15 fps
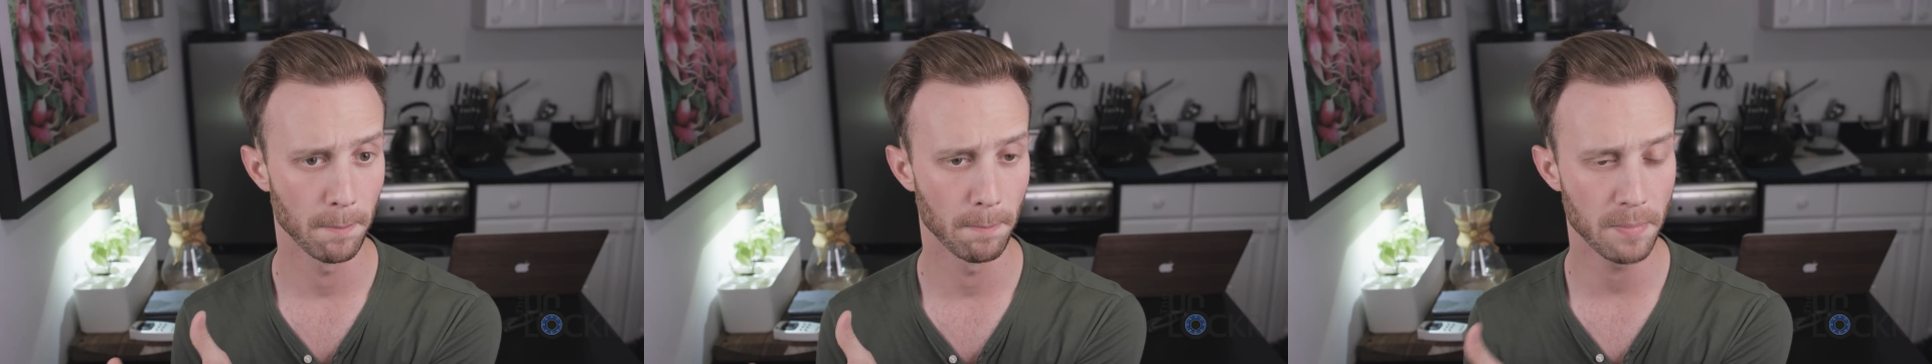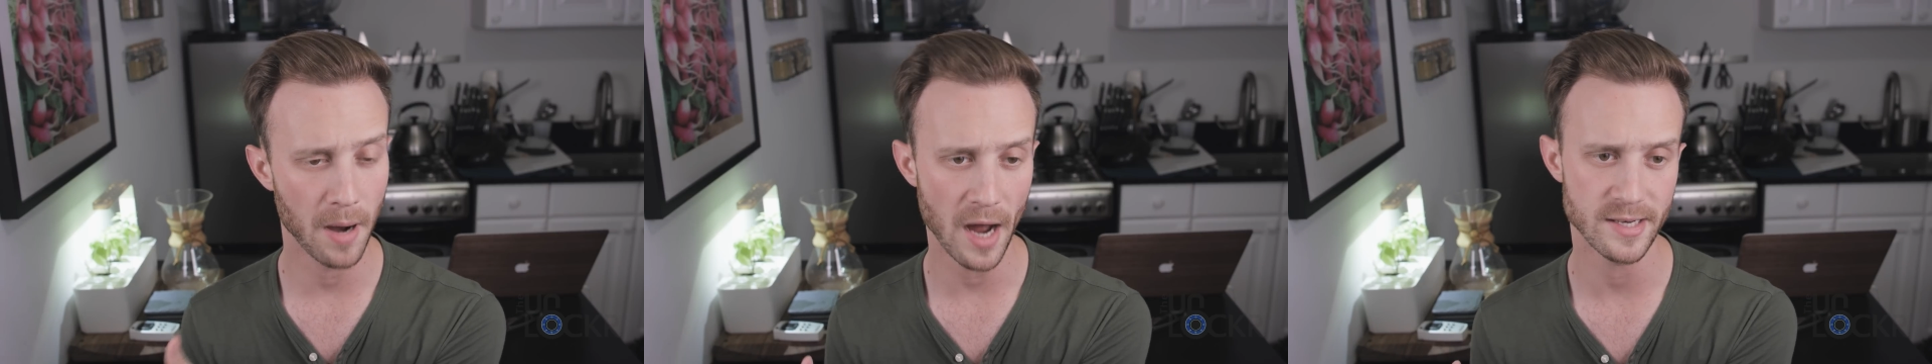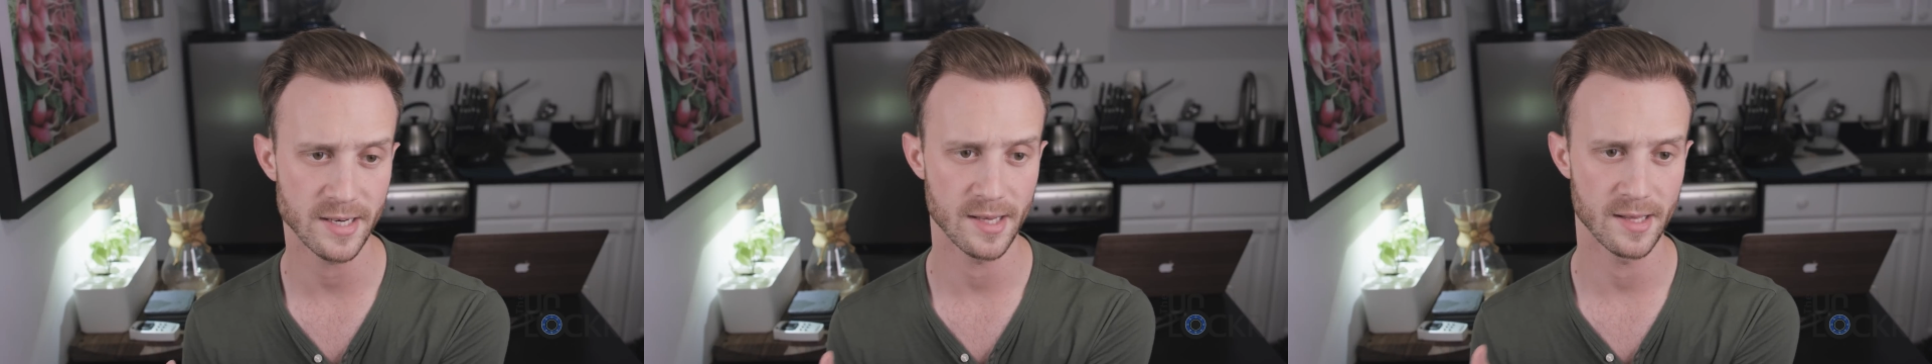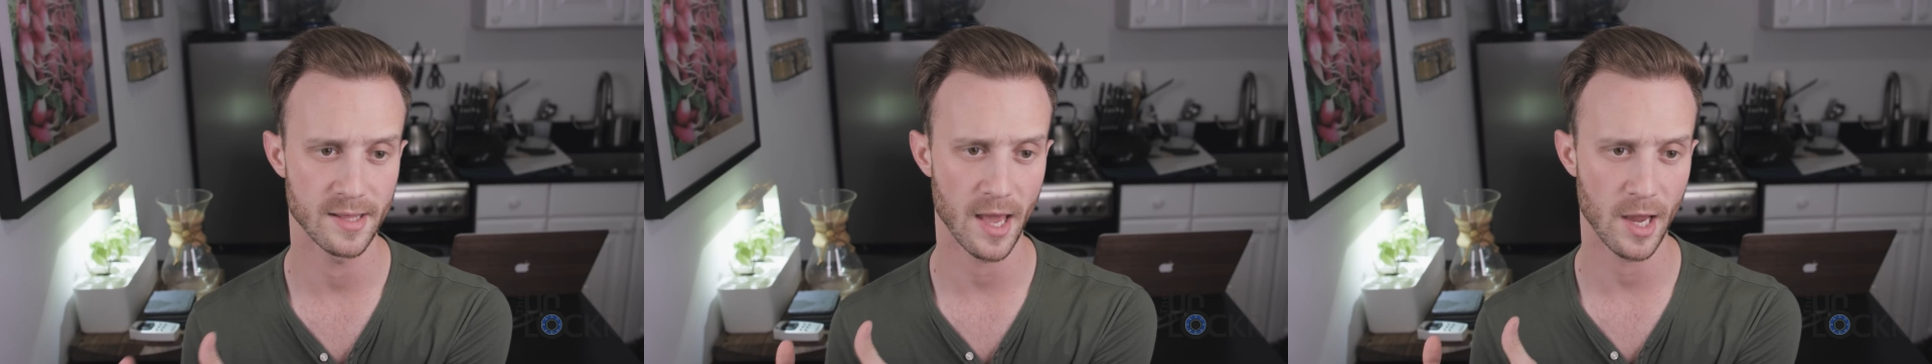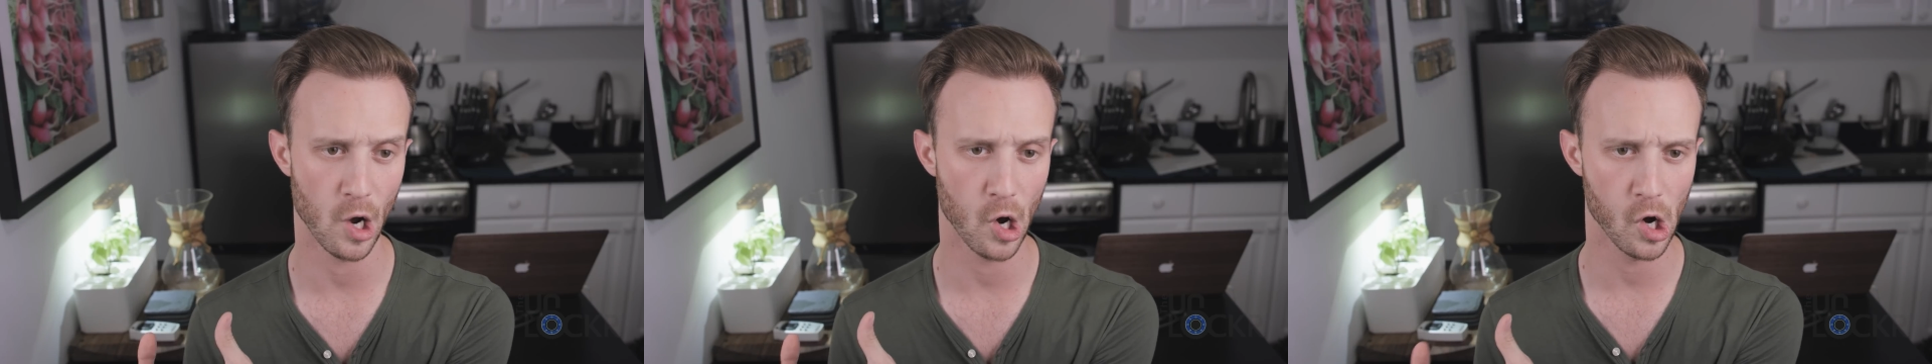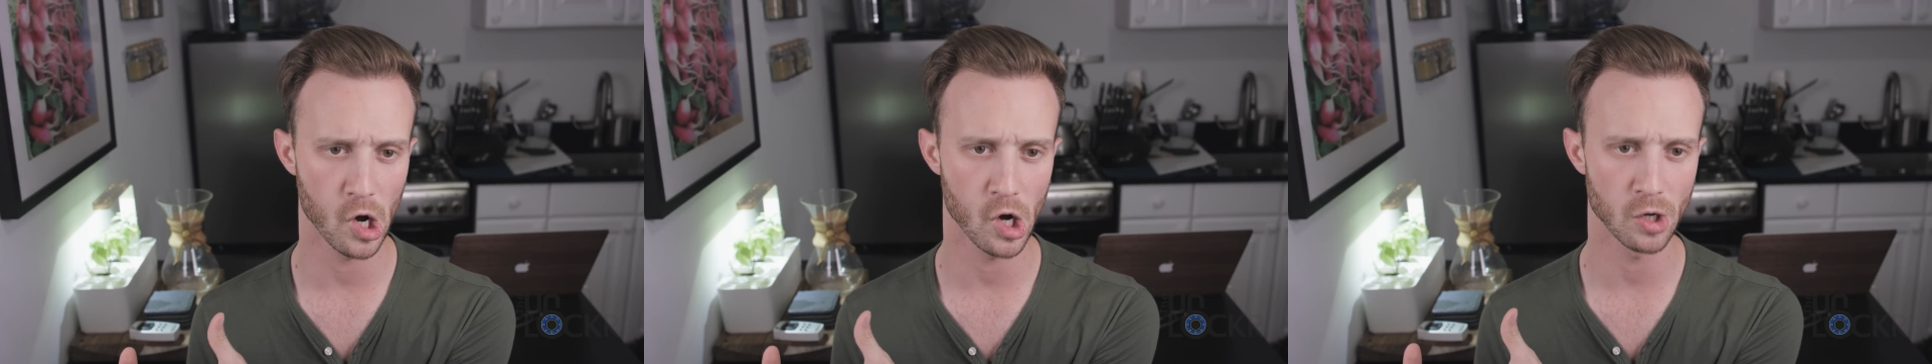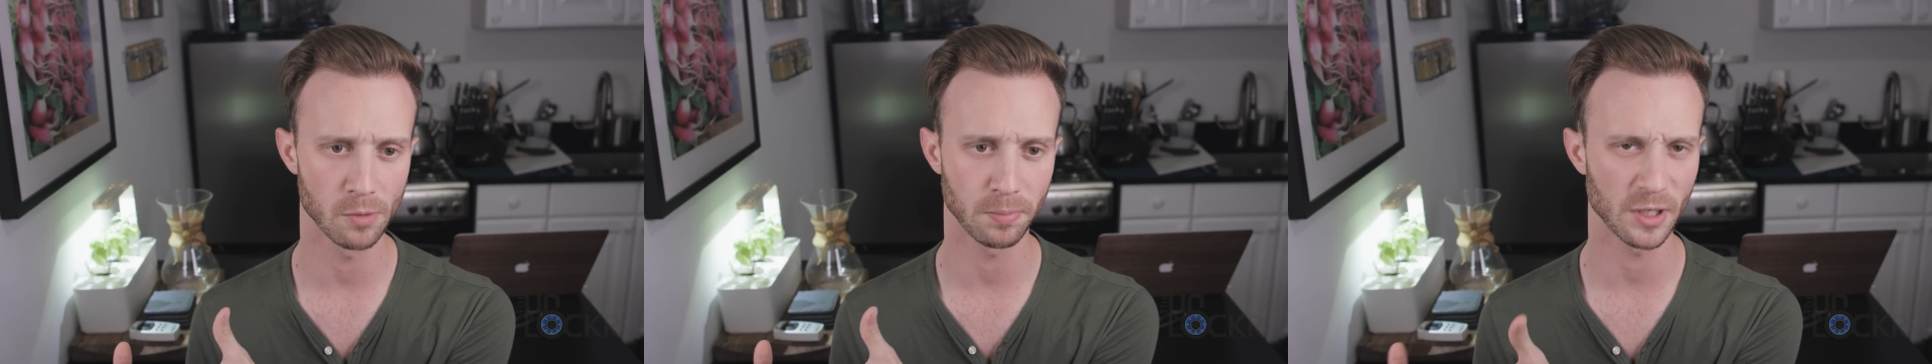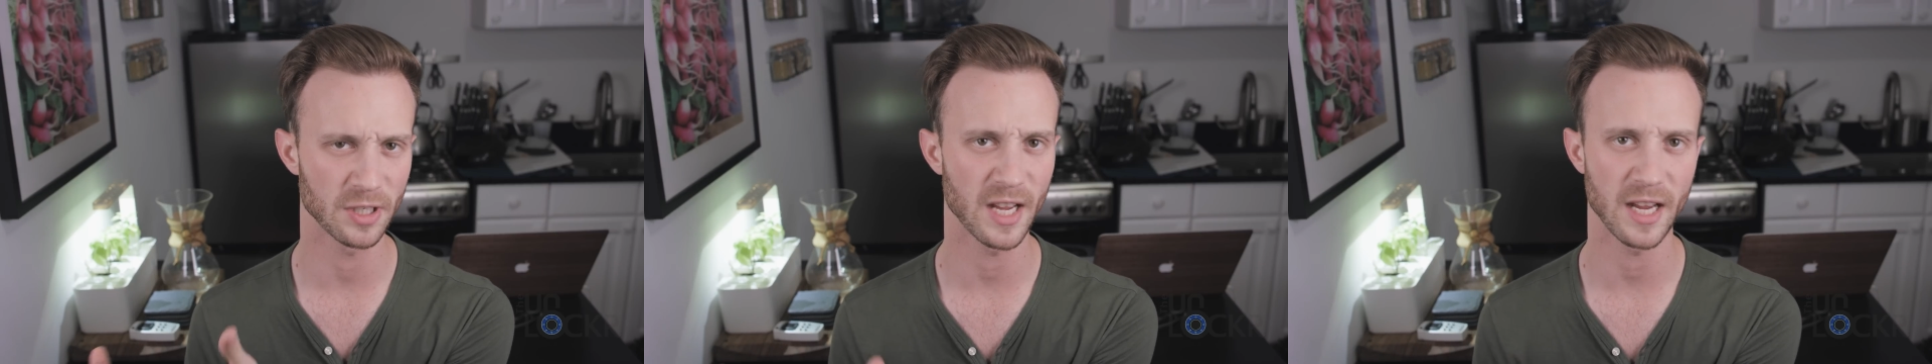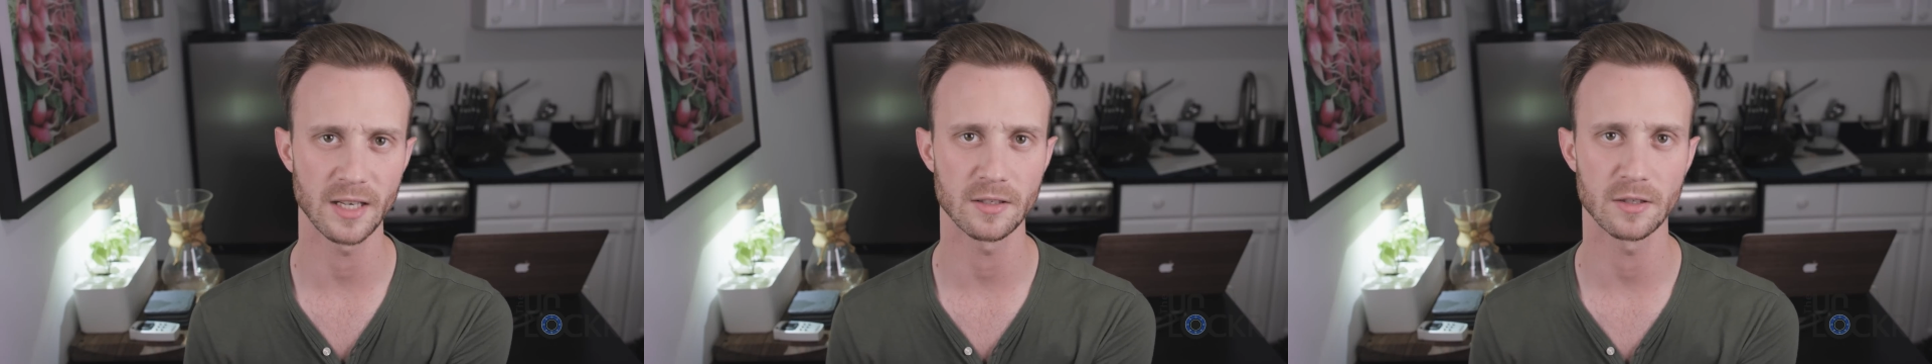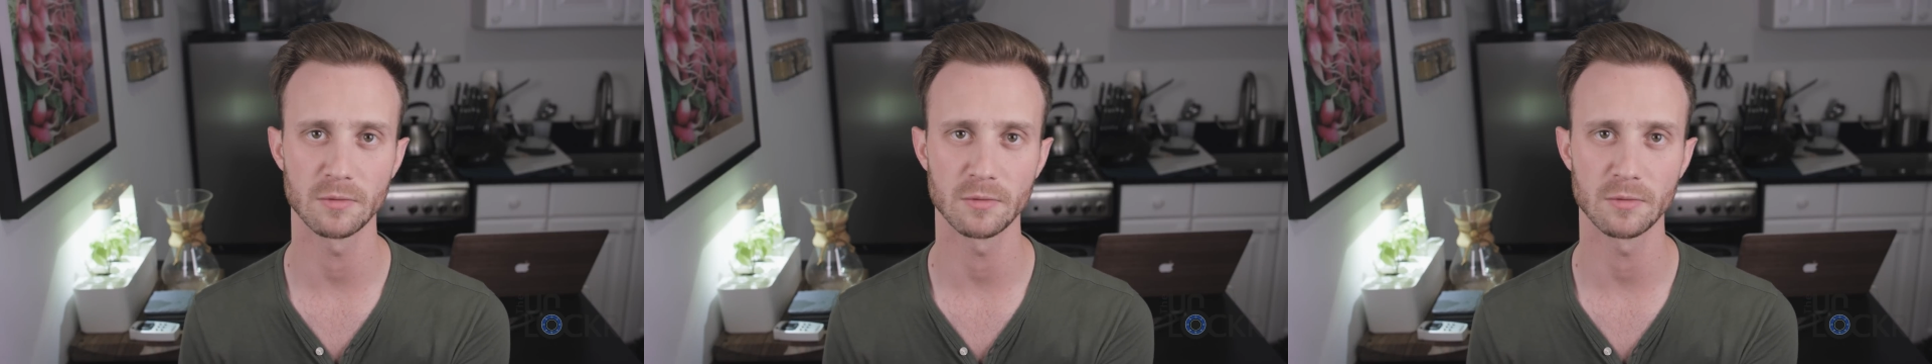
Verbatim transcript: but they all pertain